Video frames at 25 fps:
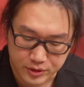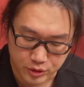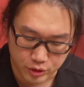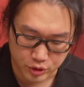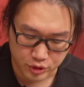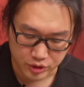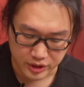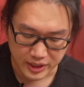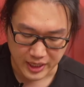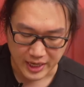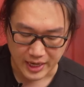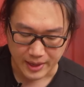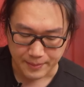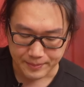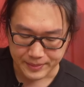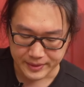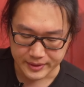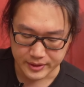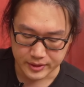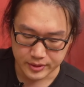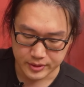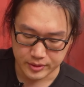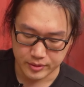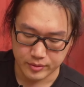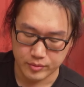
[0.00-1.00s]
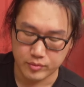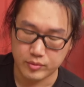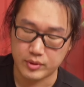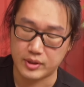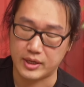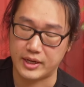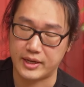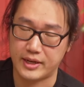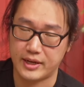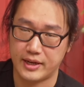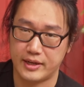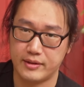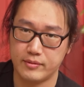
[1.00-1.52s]
usually happens
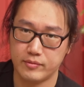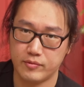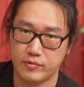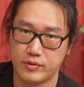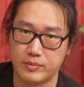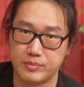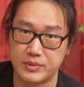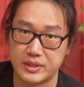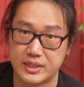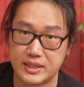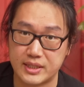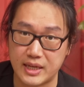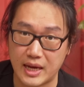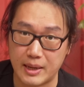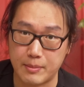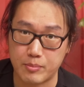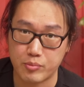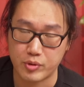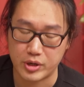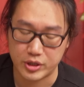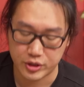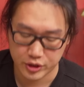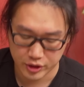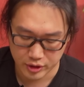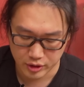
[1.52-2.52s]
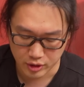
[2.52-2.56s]
again from the side pressure,